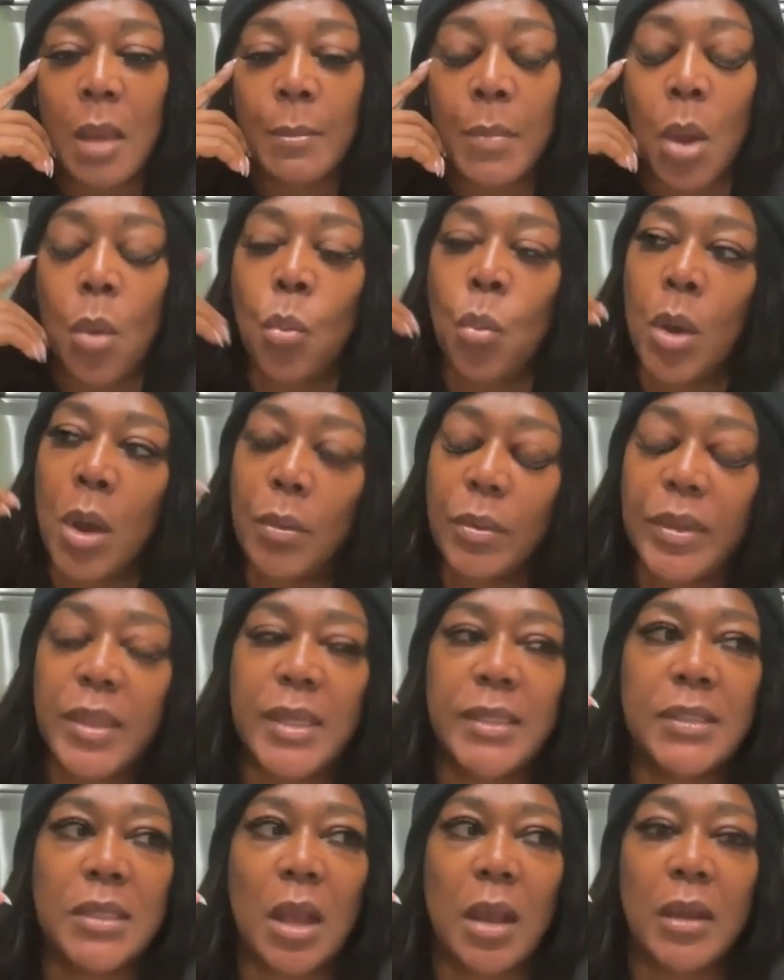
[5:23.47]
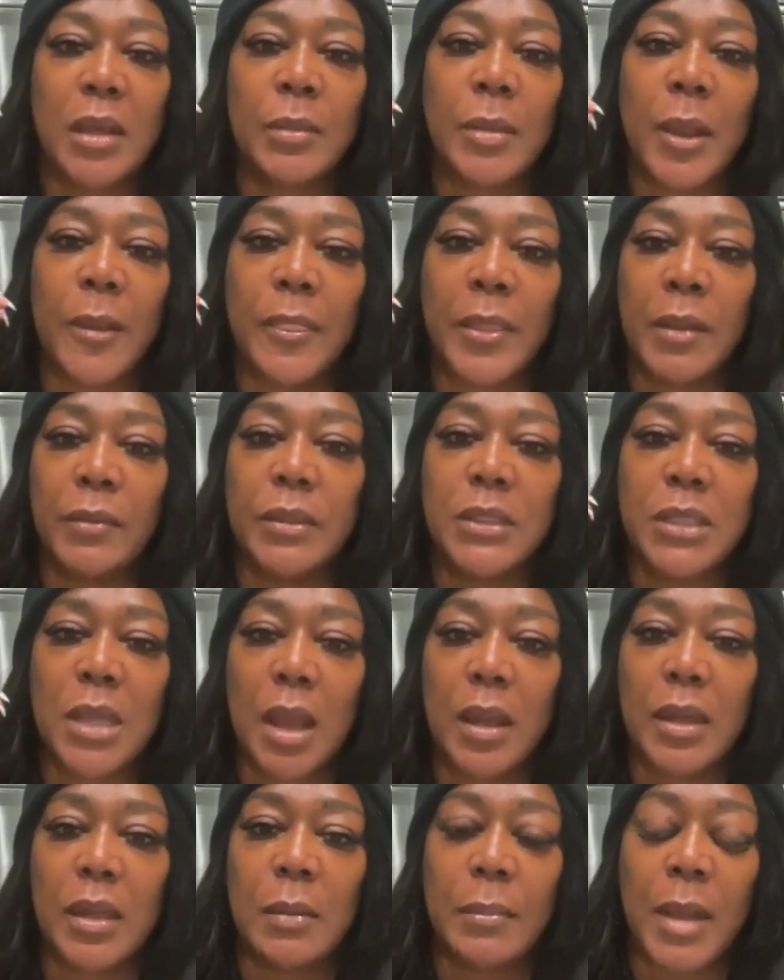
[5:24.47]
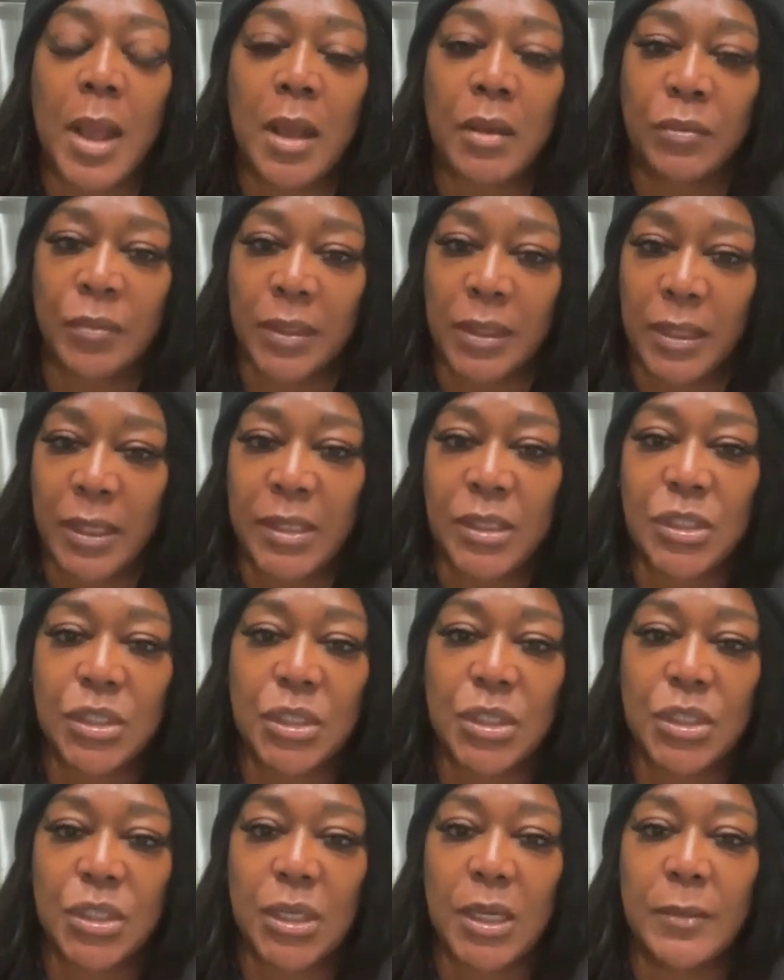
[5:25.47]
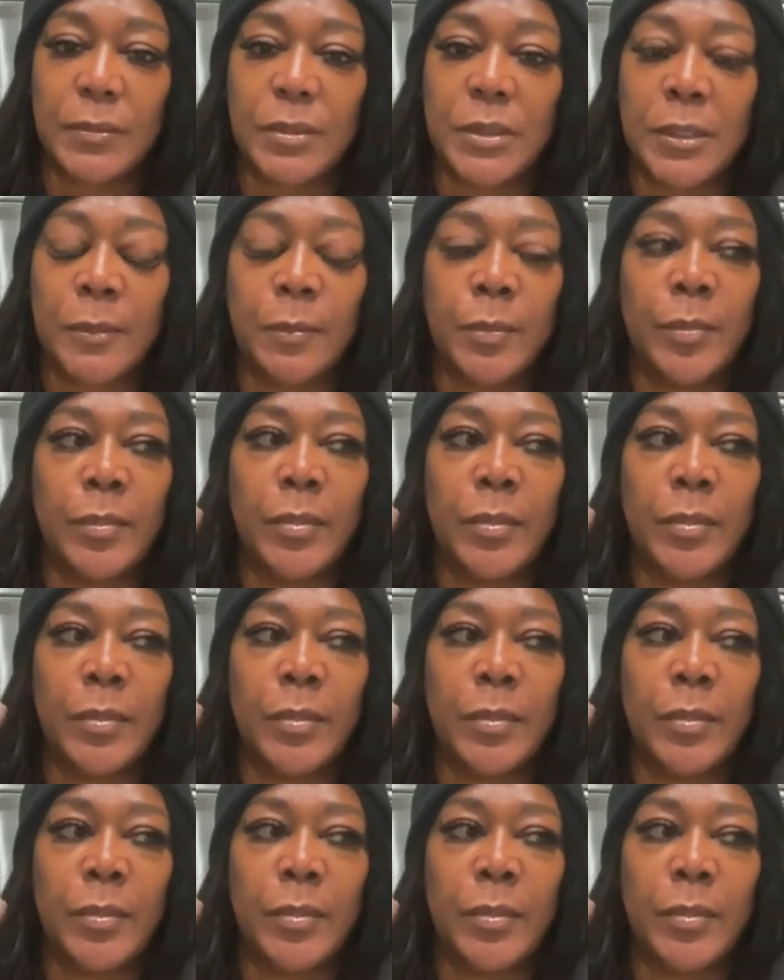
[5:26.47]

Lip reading: But what were they talking about? They were talking about relationships.